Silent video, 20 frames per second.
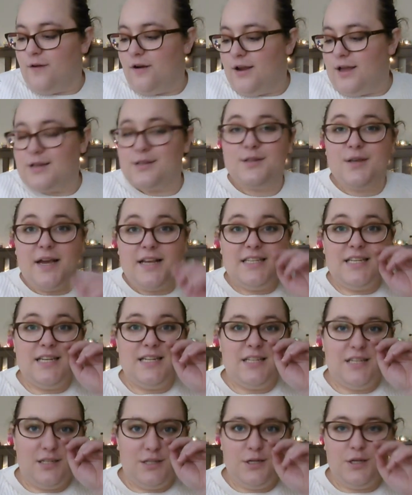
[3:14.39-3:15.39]
very
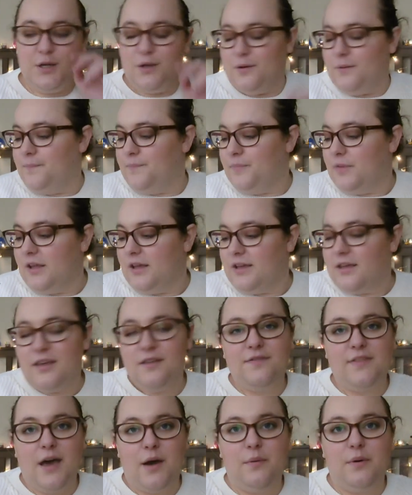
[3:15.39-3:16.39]
excited to
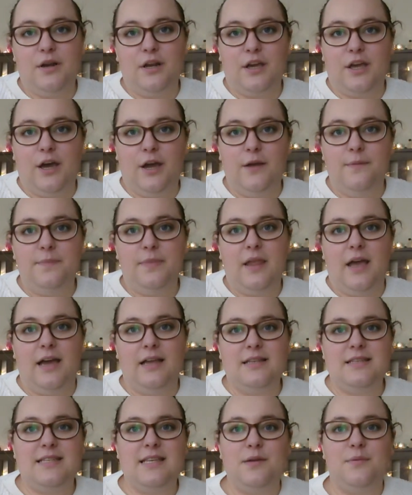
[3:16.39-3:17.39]
give that one a go
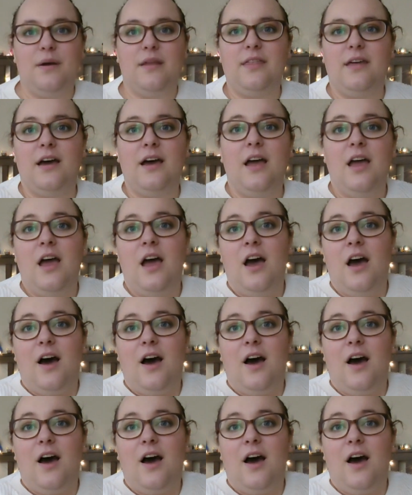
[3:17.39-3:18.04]
and see whether